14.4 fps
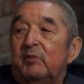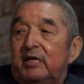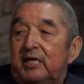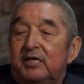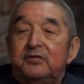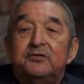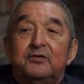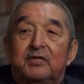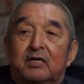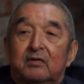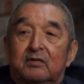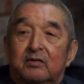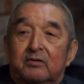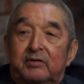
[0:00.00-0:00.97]
my agent
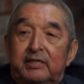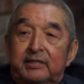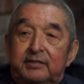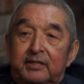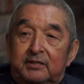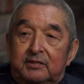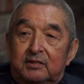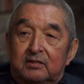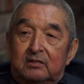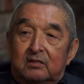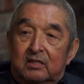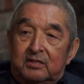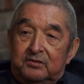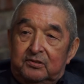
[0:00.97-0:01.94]
down there, he takes his
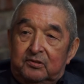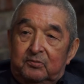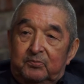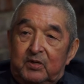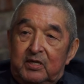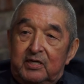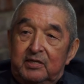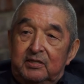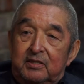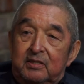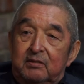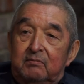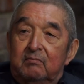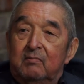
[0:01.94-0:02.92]
slice of the pie and
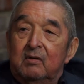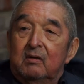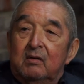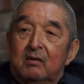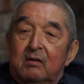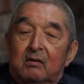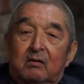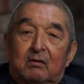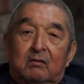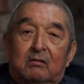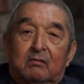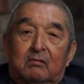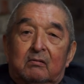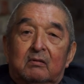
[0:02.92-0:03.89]
they
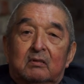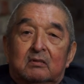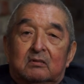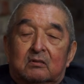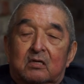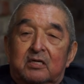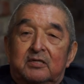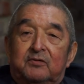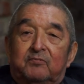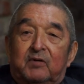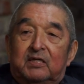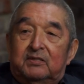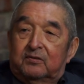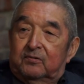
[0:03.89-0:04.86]
slide the
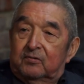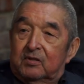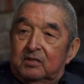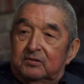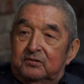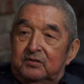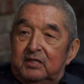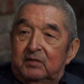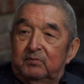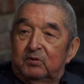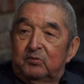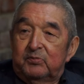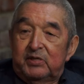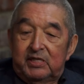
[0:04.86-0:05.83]
rest across the
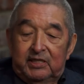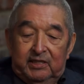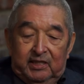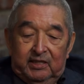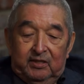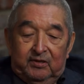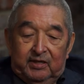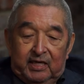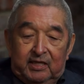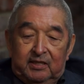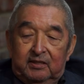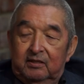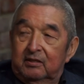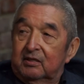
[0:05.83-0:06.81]
table to me and I look
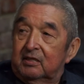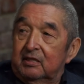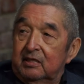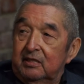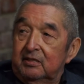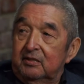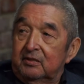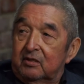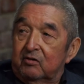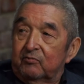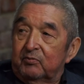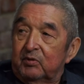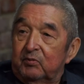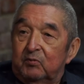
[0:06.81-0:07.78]
at it and the Canadian
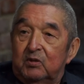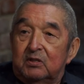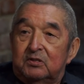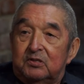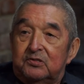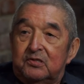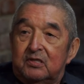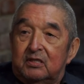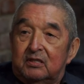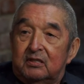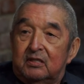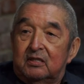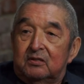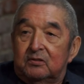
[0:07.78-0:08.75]
government wants a chunk
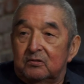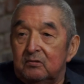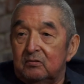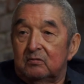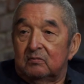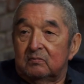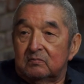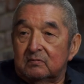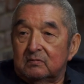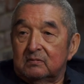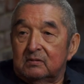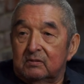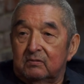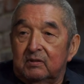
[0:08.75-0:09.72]
of that too.
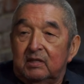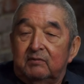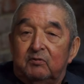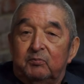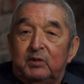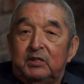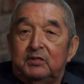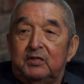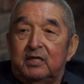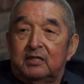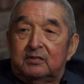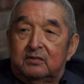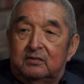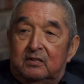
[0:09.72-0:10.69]
So I have to pay
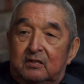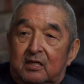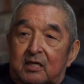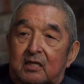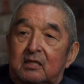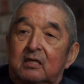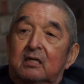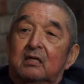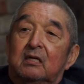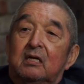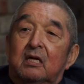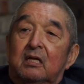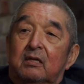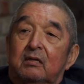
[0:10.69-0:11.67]
taxes on that
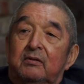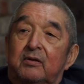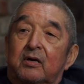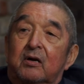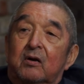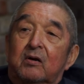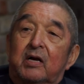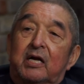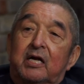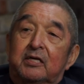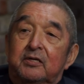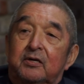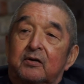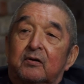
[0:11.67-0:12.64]
there
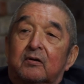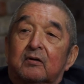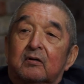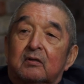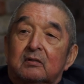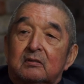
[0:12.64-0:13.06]
and here.